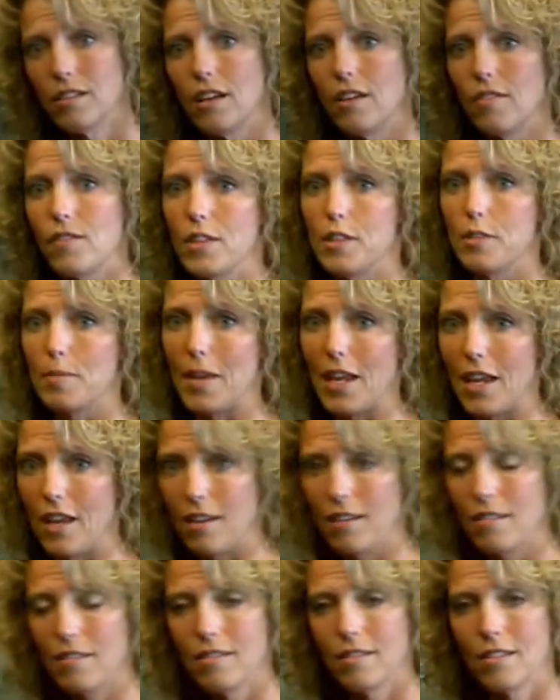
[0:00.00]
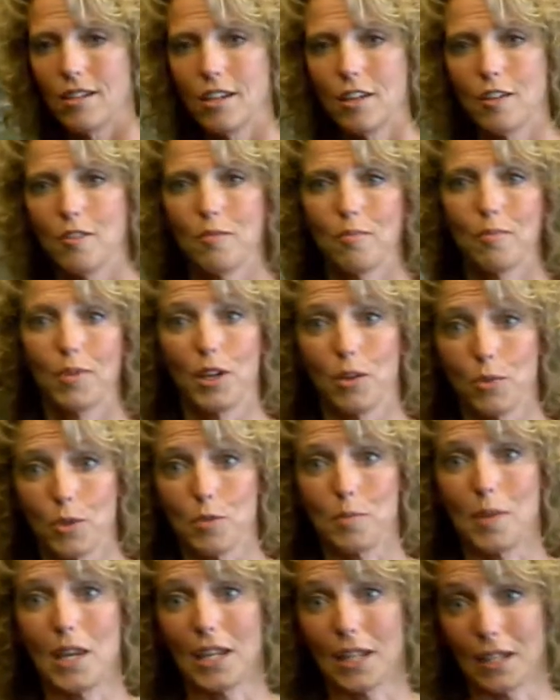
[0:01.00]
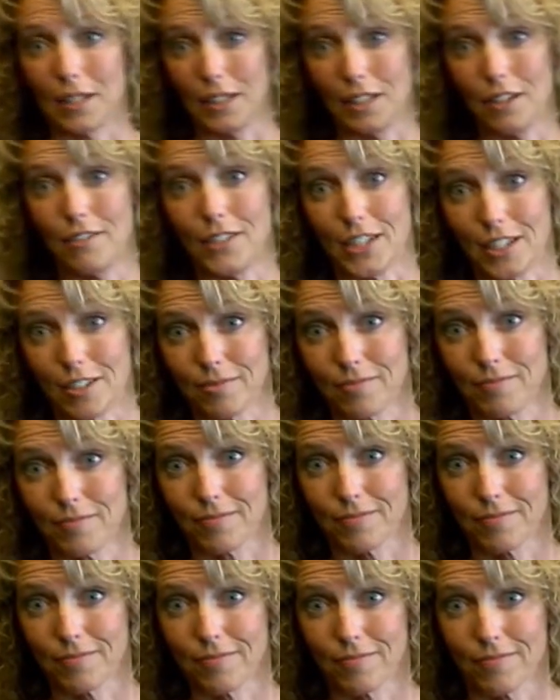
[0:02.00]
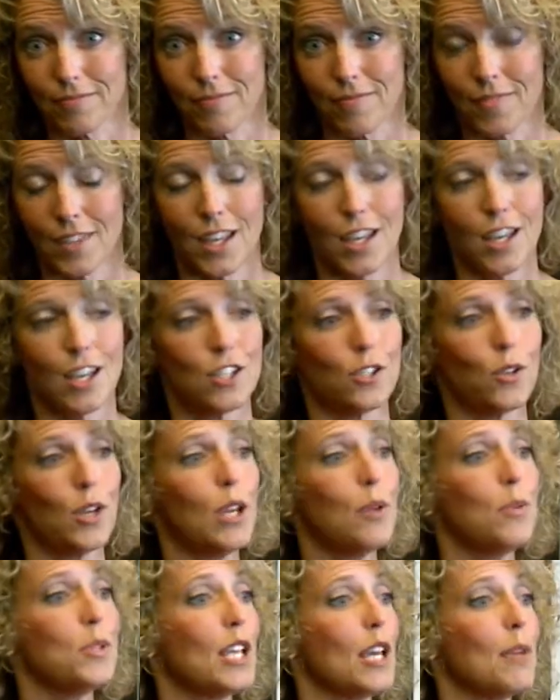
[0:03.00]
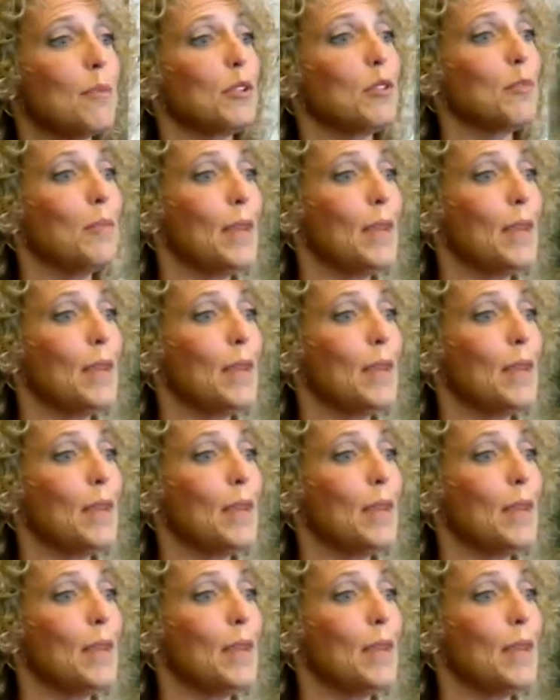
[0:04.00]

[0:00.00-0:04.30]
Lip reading: of this man, but it was making a living. So he was able to